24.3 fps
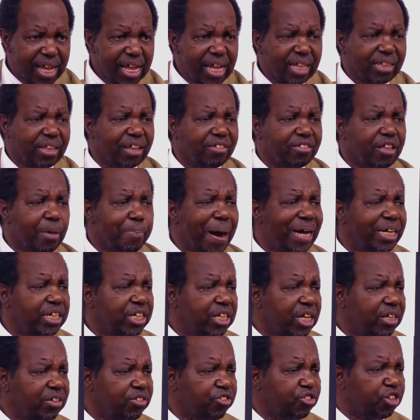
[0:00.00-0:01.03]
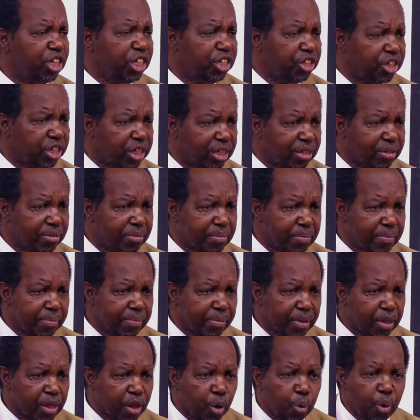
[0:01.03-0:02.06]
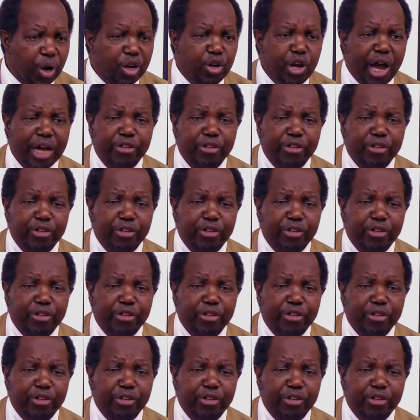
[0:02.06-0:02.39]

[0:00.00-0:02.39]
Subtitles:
it is the parishes changing. When